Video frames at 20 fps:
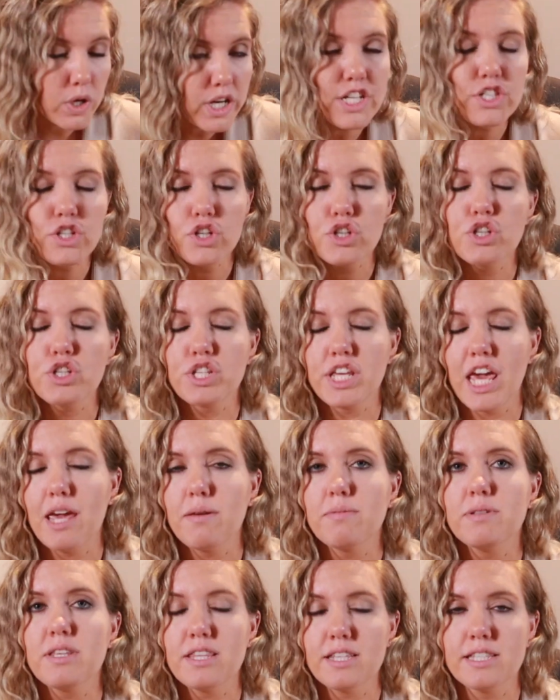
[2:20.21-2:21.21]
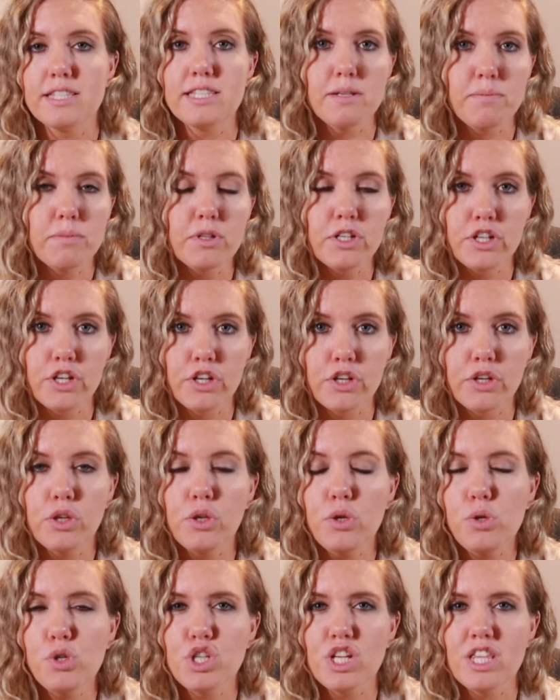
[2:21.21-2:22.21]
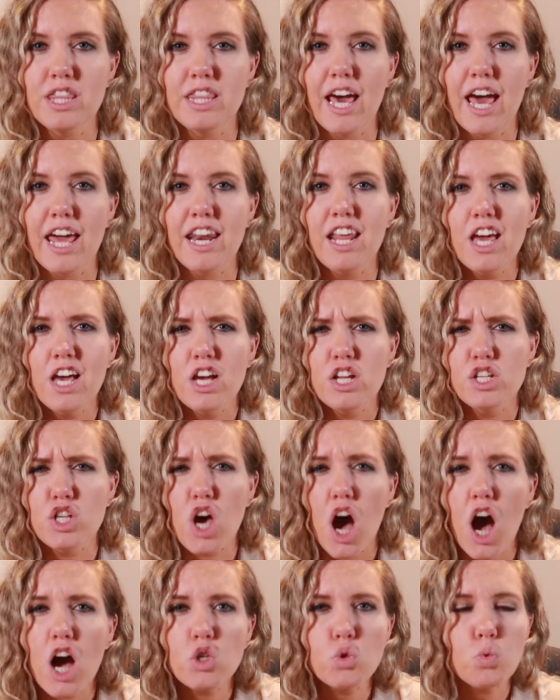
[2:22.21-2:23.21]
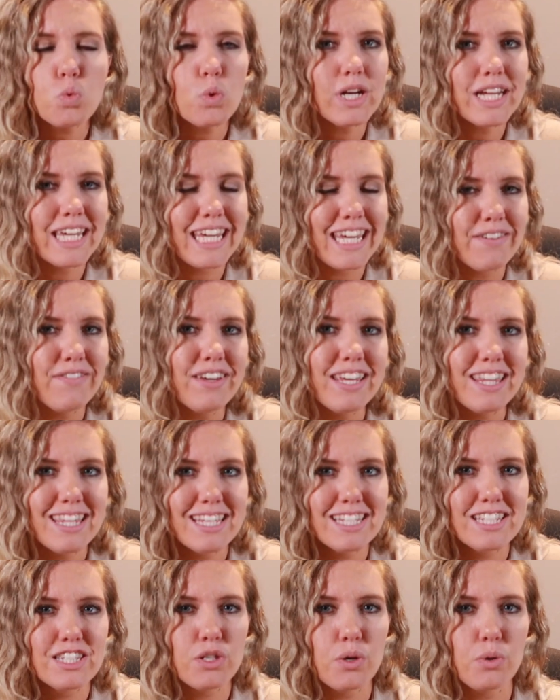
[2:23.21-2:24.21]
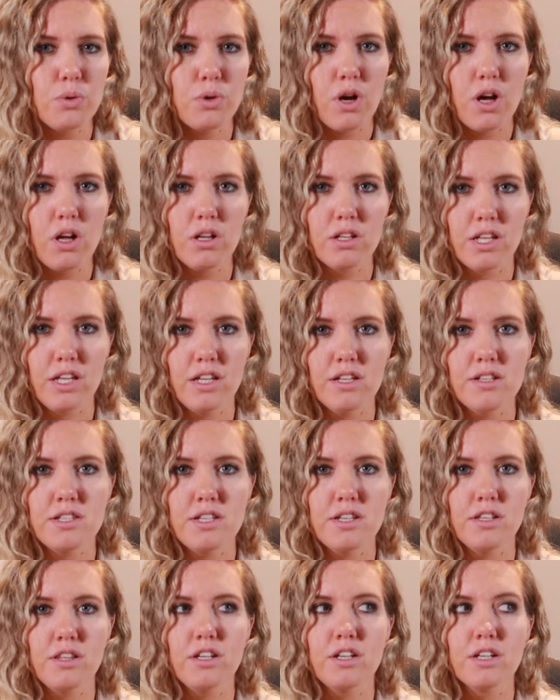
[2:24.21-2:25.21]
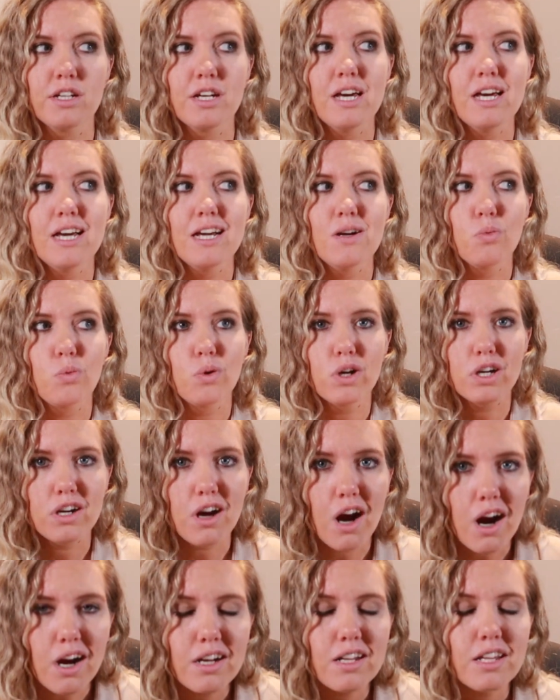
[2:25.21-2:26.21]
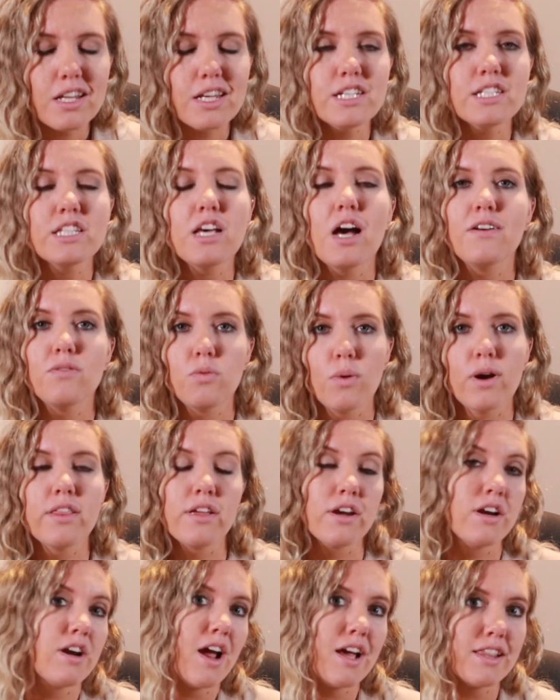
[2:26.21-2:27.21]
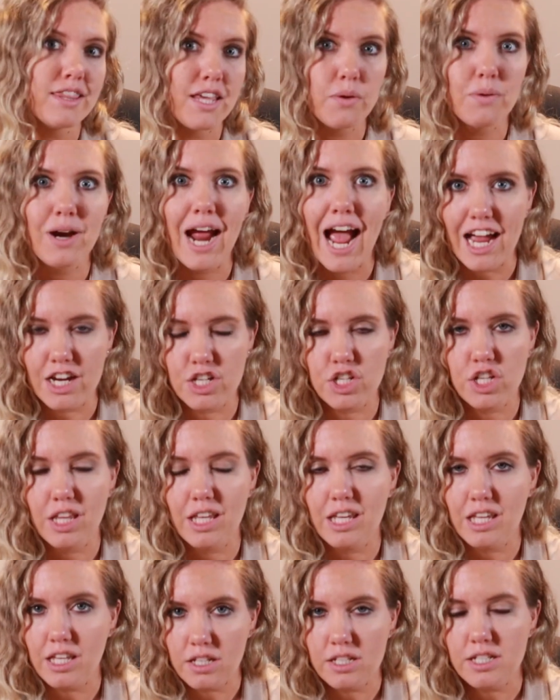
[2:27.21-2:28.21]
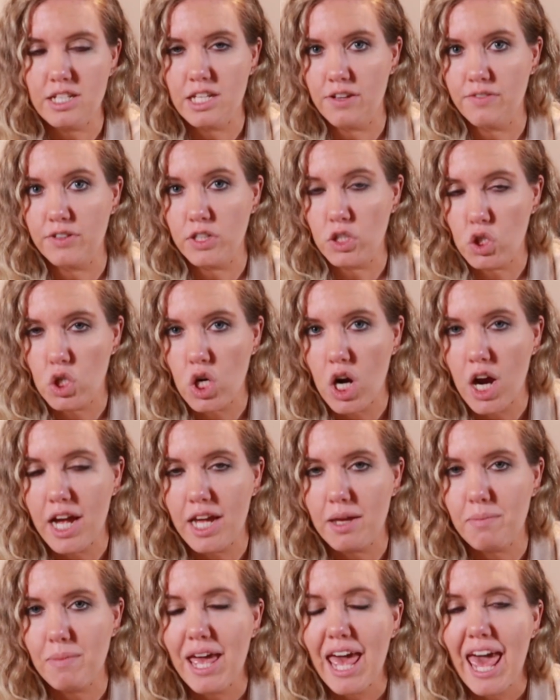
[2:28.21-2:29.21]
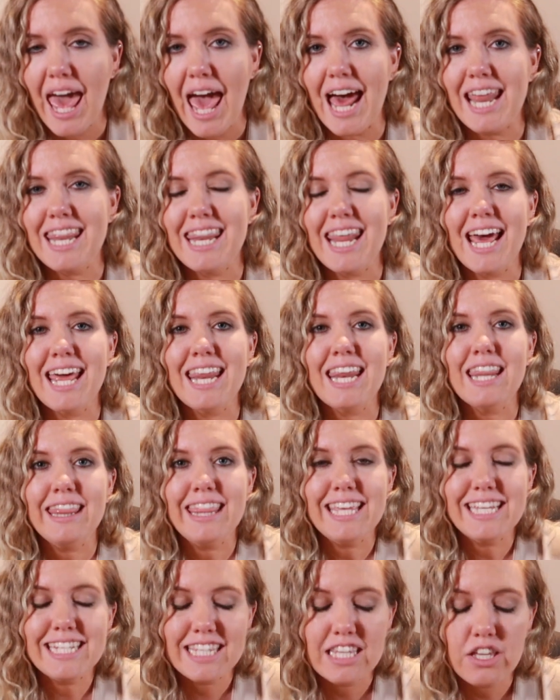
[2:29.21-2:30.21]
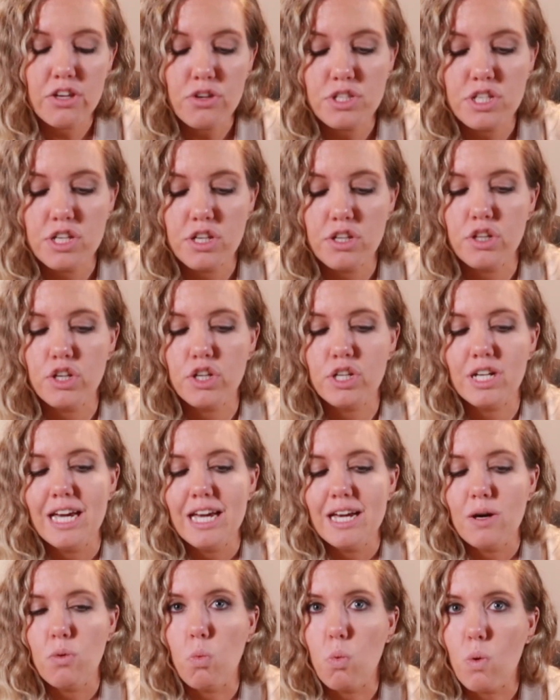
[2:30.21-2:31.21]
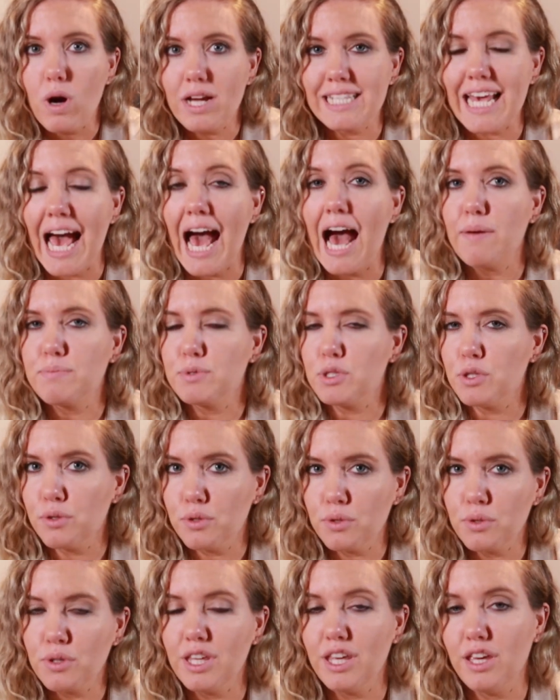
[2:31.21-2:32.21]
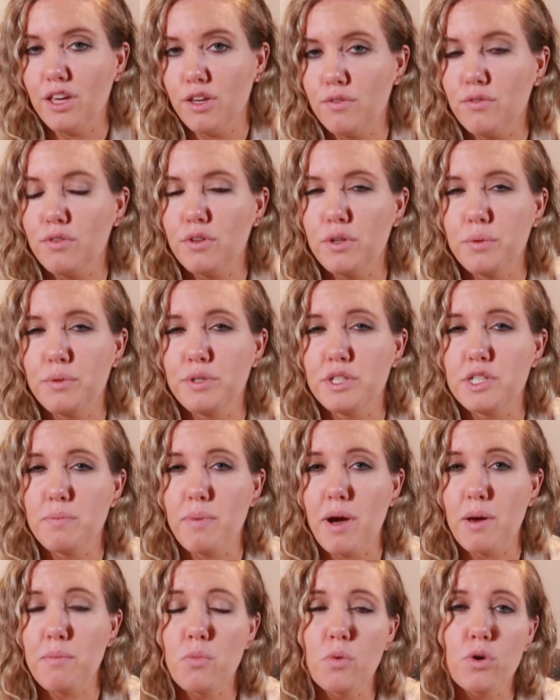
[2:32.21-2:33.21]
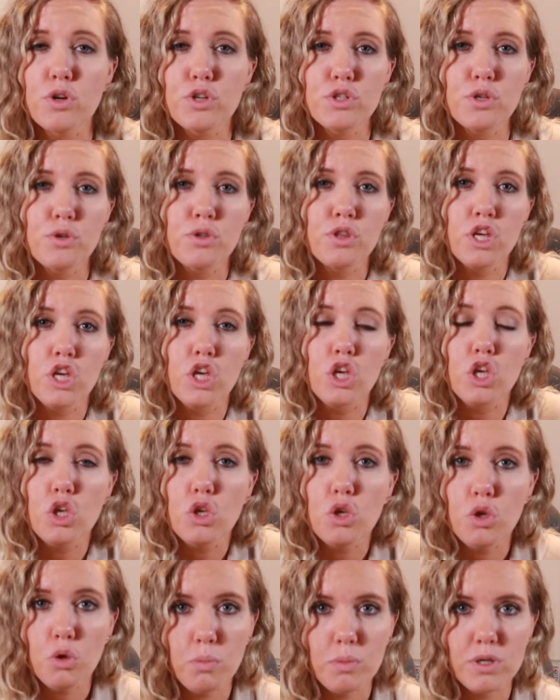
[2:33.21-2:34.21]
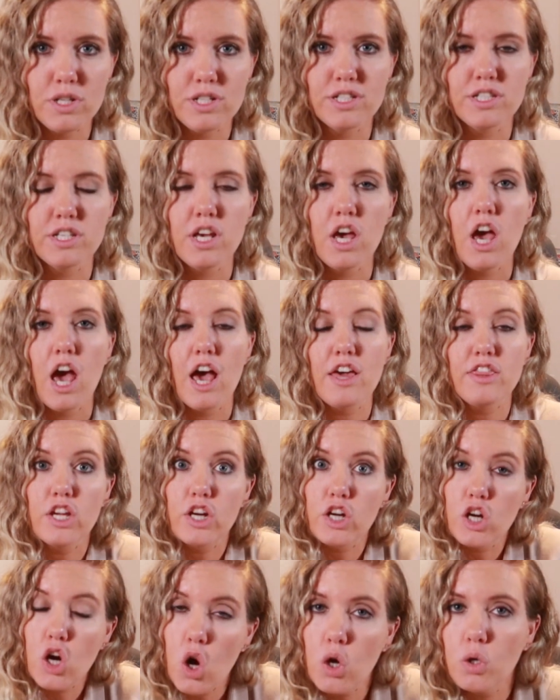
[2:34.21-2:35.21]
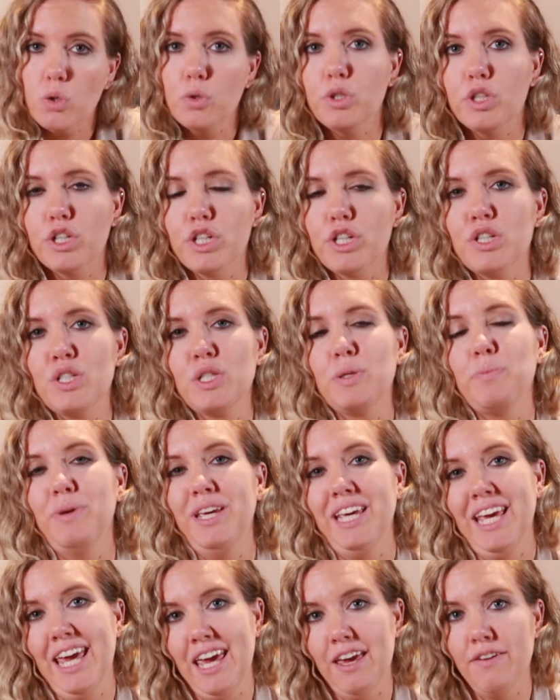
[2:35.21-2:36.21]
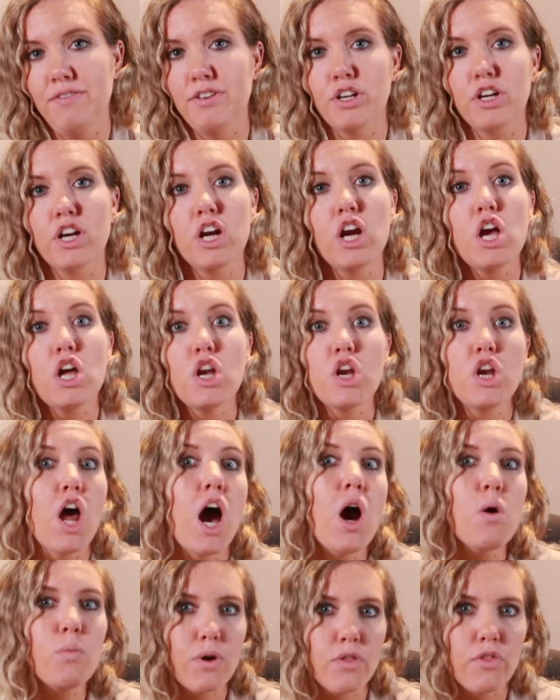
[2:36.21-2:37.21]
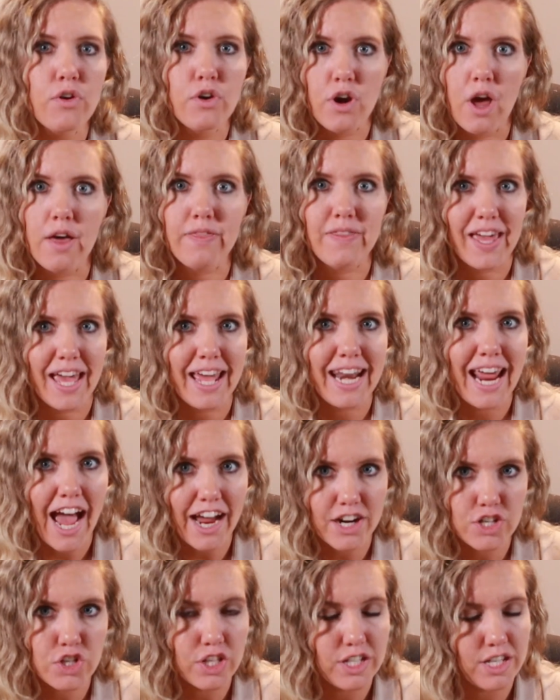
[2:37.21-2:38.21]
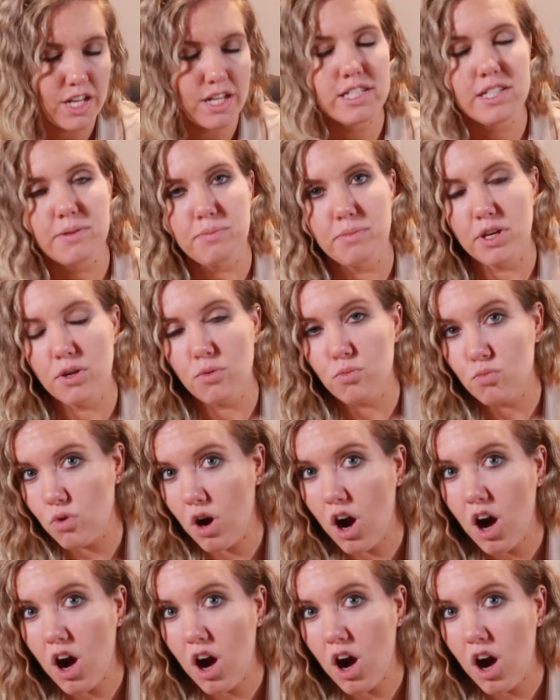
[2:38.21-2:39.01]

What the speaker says: researchers came to the similar conclusion that dogs were giving this so-called guilty look regardless of whether or not they were actually guilty of a crime, and that this guilty look was absolutely influenced by more so the humans and their owners' behavior, not whether or not they had actually done something